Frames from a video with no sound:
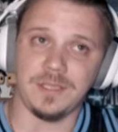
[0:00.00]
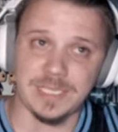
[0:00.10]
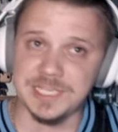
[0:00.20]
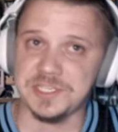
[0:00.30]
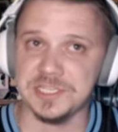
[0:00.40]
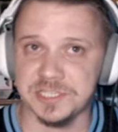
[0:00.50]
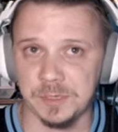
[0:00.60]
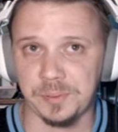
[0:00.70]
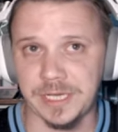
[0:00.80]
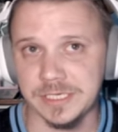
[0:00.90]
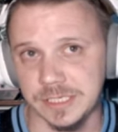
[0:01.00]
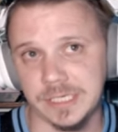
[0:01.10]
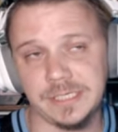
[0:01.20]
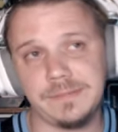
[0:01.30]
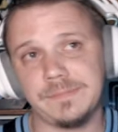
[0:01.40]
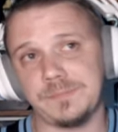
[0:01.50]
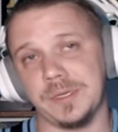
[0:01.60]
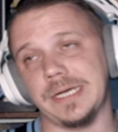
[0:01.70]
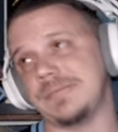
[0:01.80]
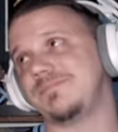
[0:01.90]
Yeezy still played good,
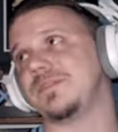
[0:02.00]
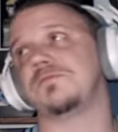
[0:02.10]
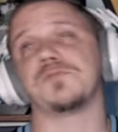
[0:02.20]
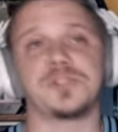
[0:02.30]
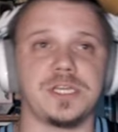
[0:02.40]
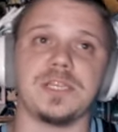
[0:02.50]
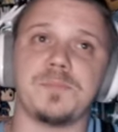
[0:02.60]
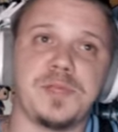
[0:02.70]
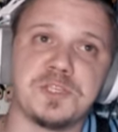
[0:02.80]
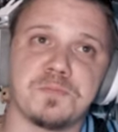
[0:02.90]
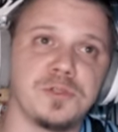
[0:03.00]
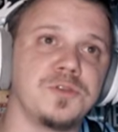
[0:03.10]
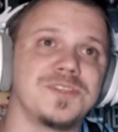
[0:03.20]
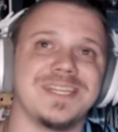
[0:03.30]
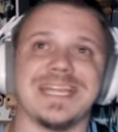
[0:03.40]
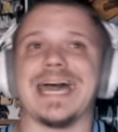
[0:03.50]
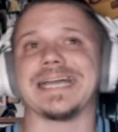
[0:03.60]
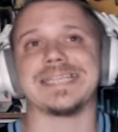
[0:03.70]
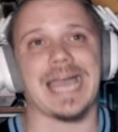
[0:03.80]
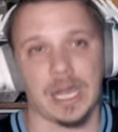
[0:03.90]
but Virginia Beach Blues
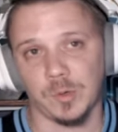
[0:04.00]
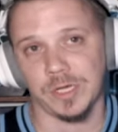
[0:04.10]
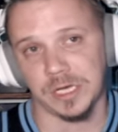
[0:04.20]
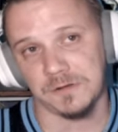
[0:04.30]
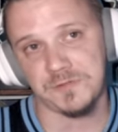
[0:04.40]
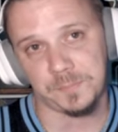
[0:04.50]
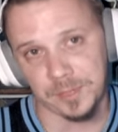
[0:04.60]
knocked out of the